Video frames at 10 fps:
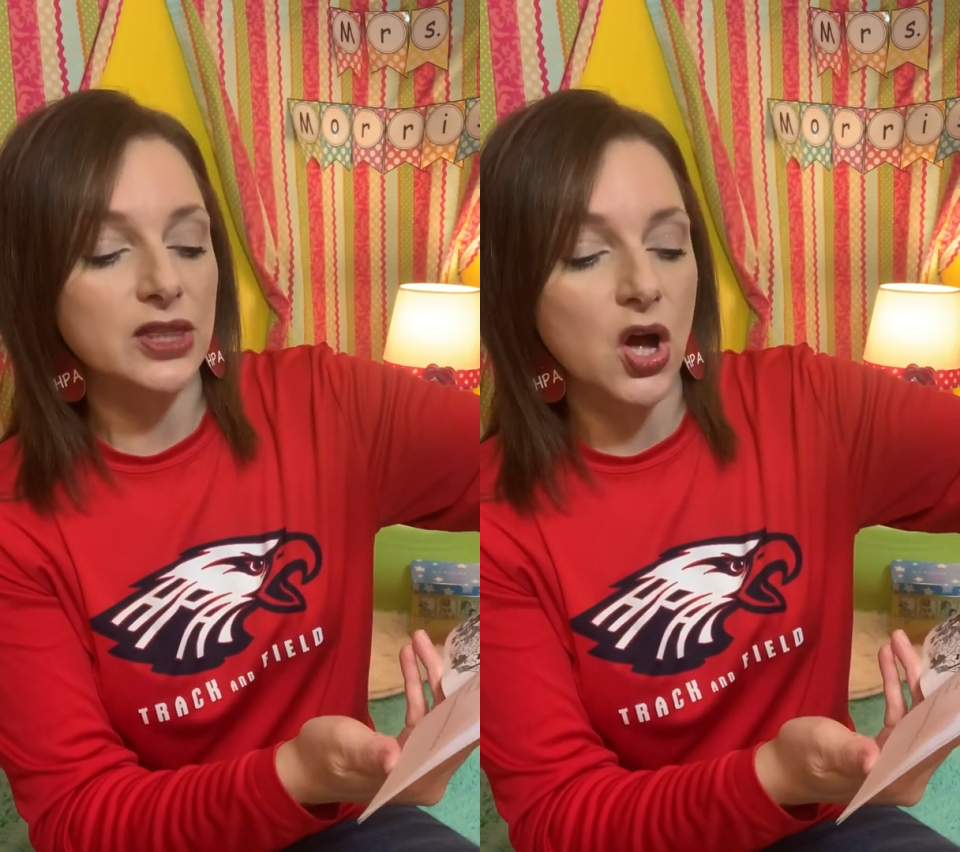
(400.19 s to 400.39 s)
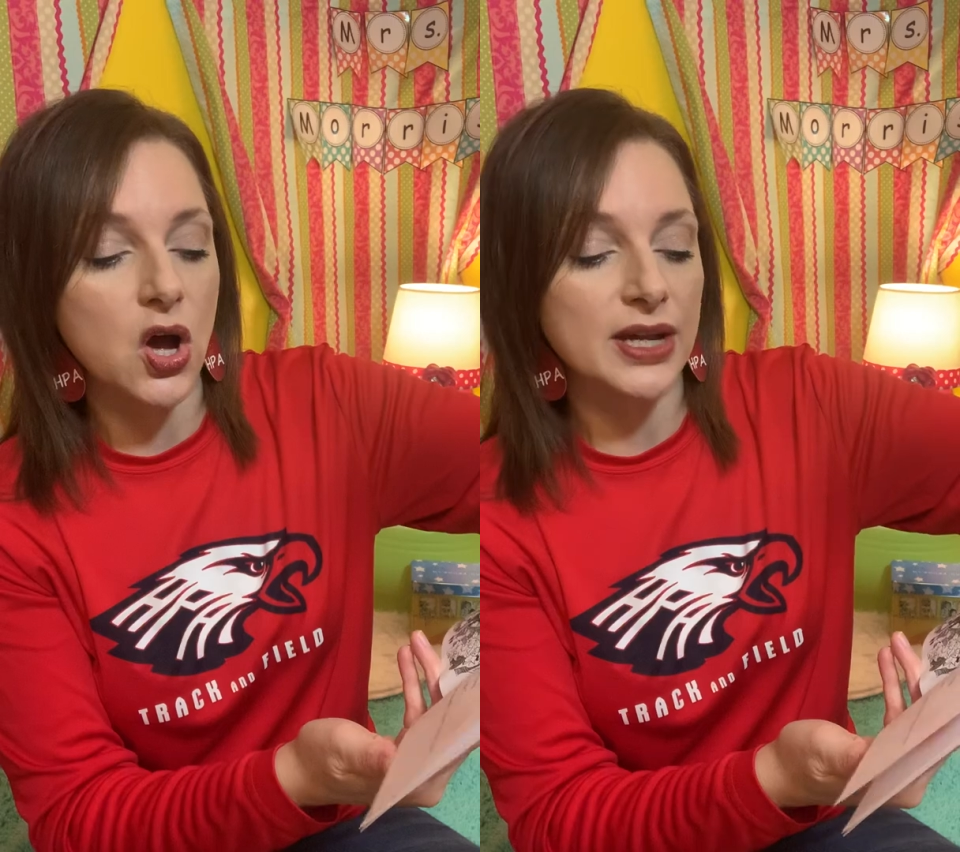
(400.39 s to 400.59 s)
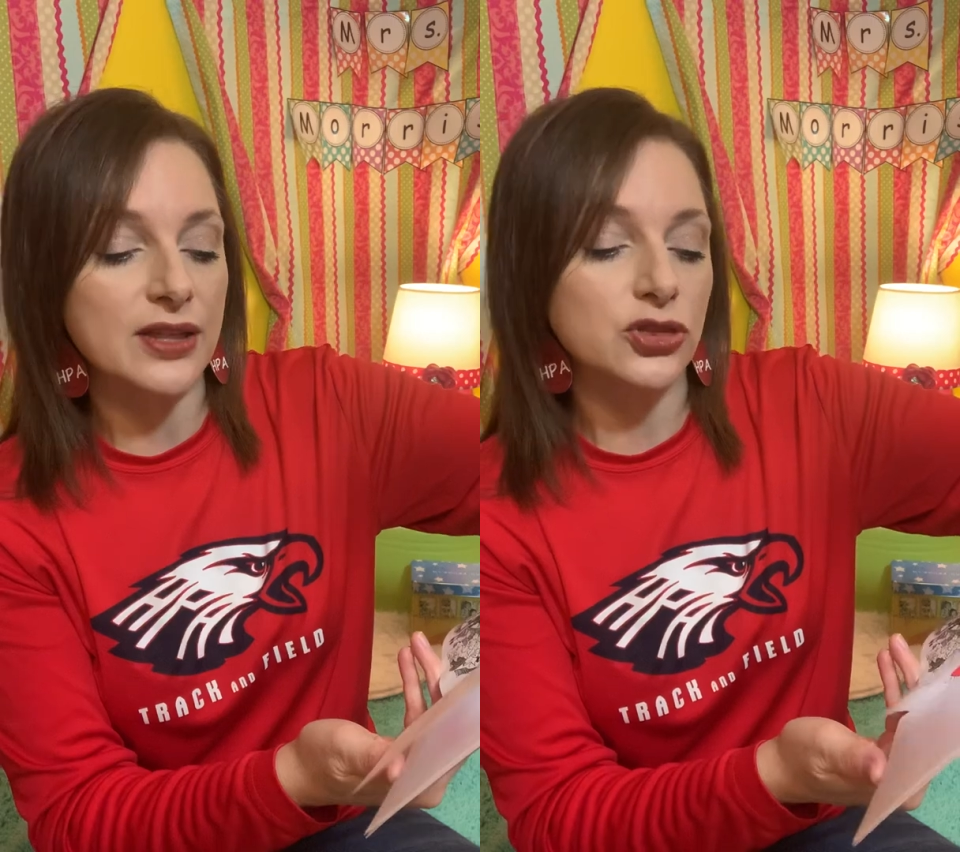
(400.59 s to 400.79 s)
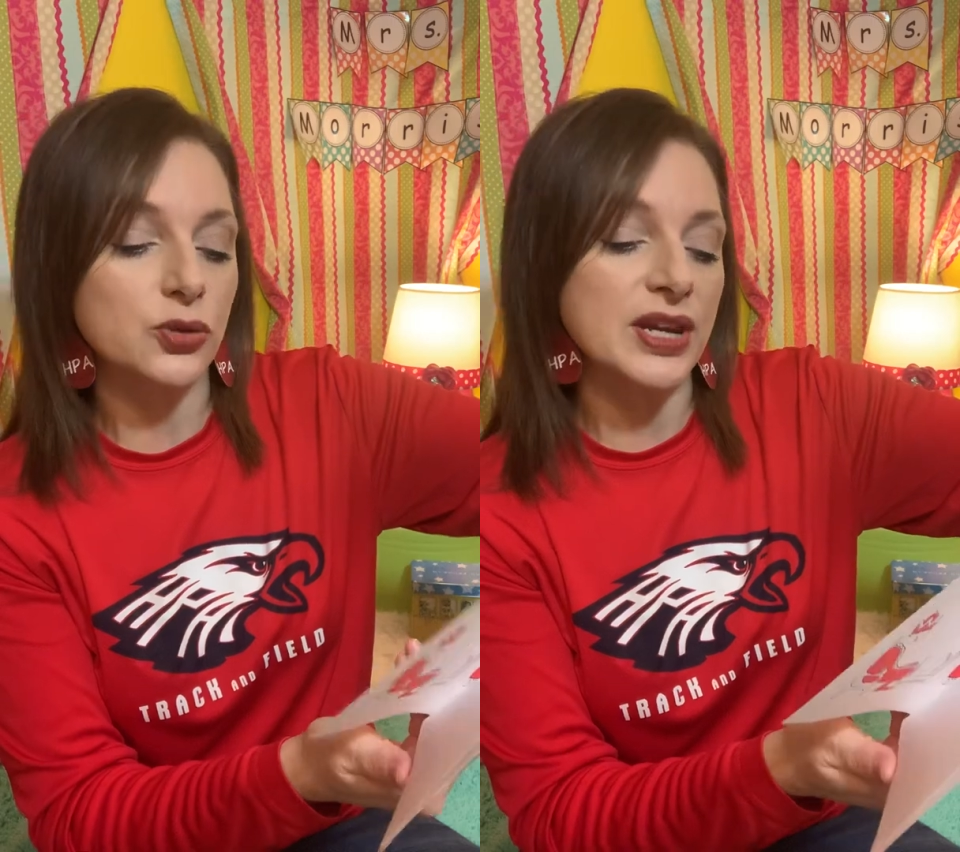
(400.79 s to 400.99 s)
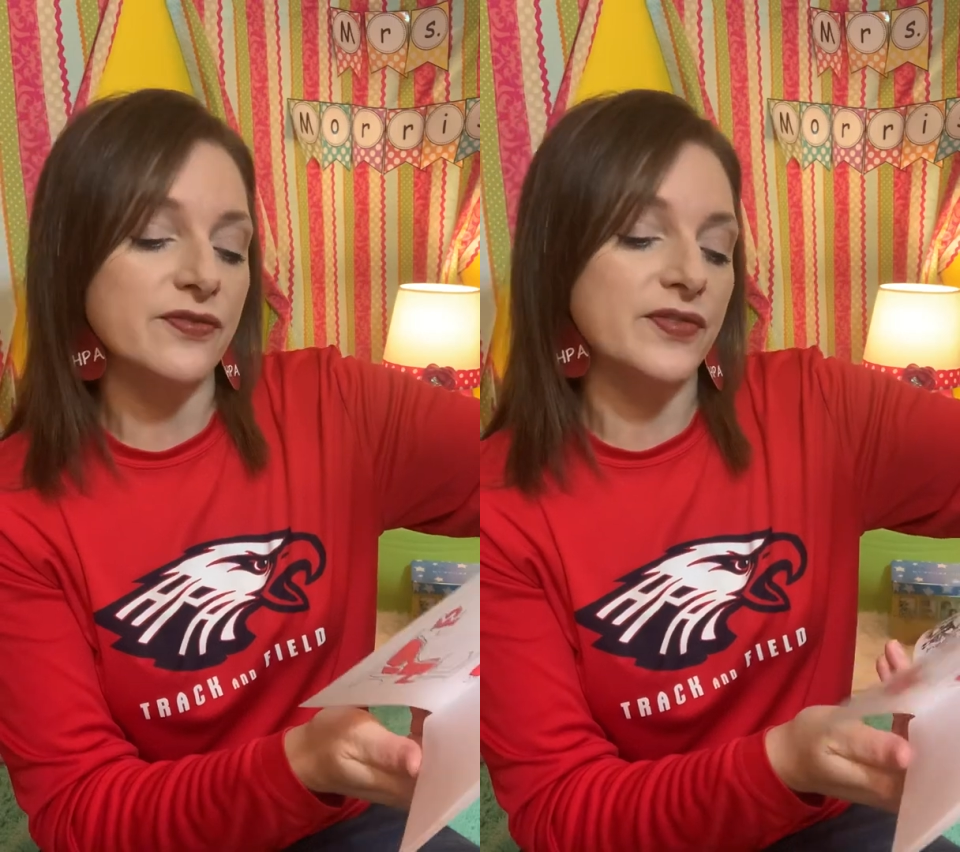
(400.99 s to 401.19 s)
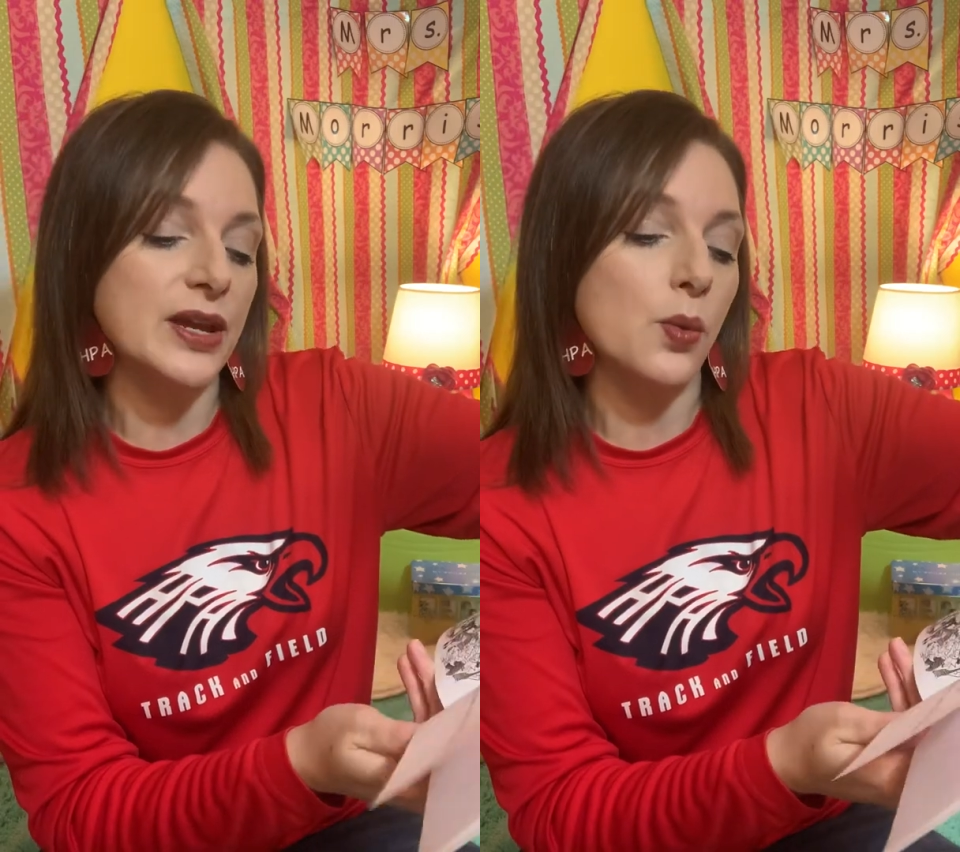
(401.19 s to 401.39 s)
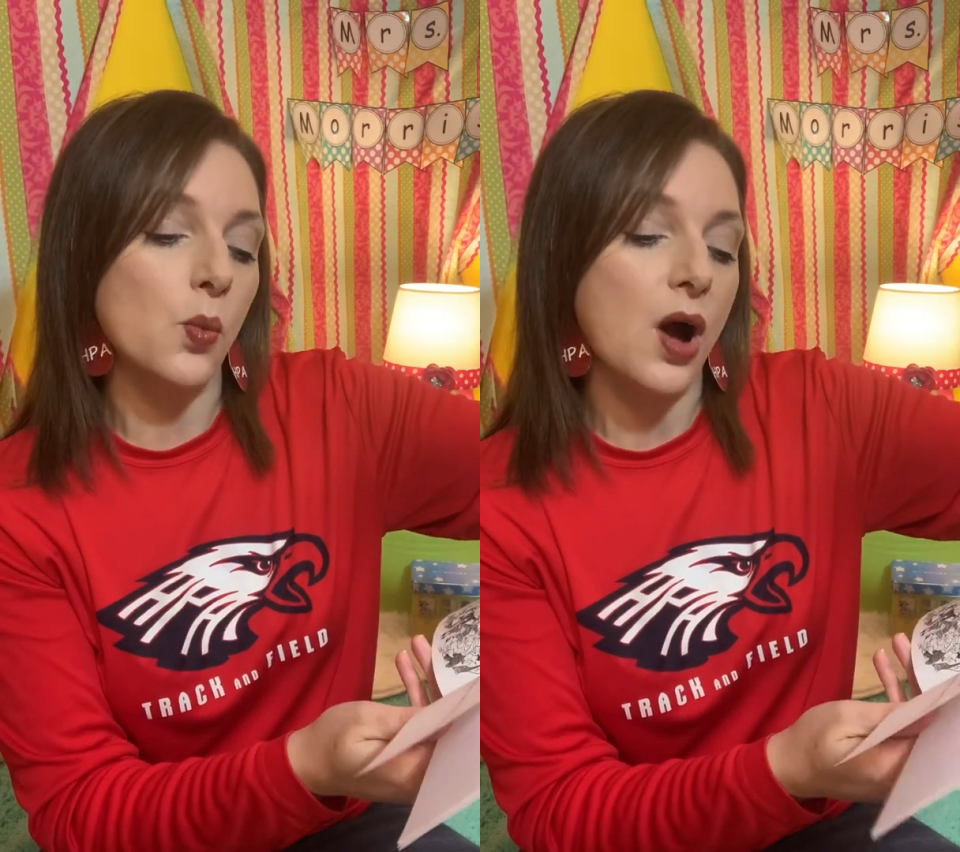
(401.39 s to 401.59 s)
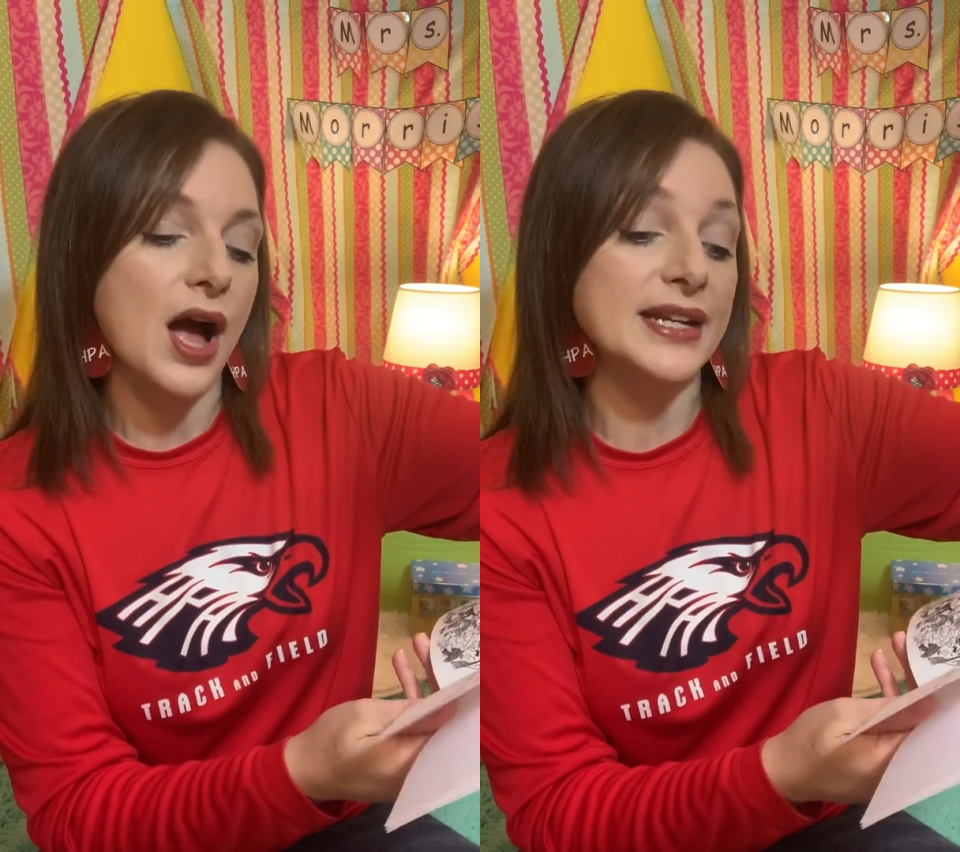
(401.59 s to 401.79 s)
long and 3 feet
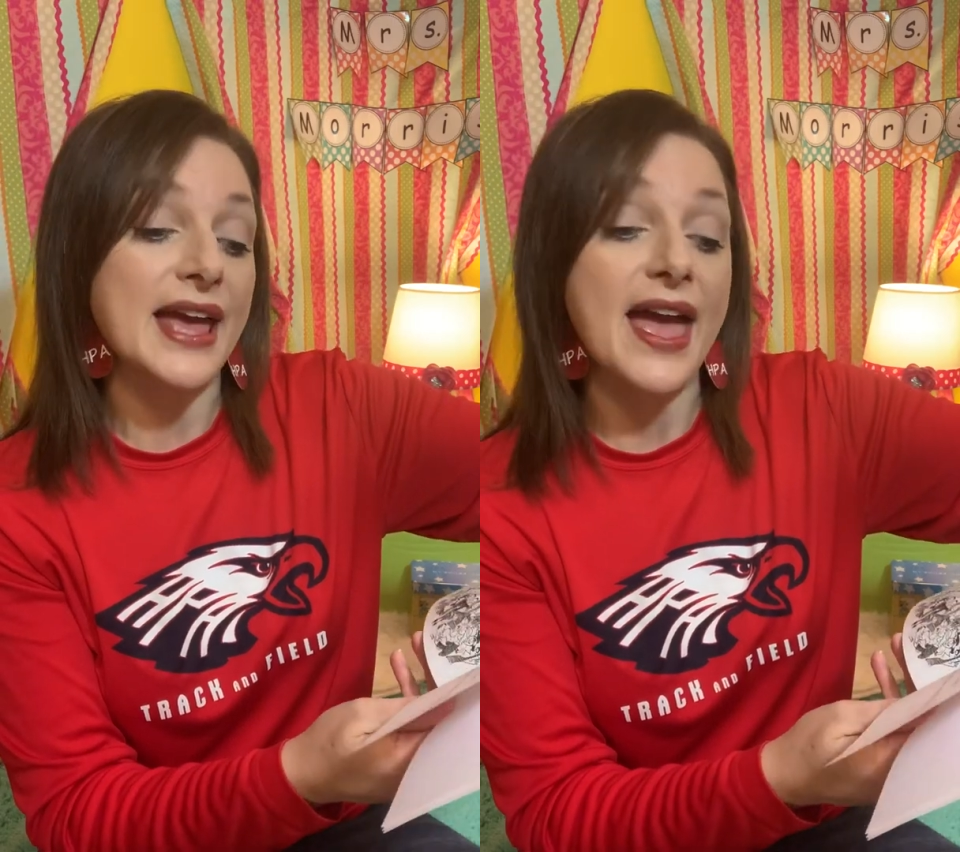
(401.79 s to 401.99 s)
wide,"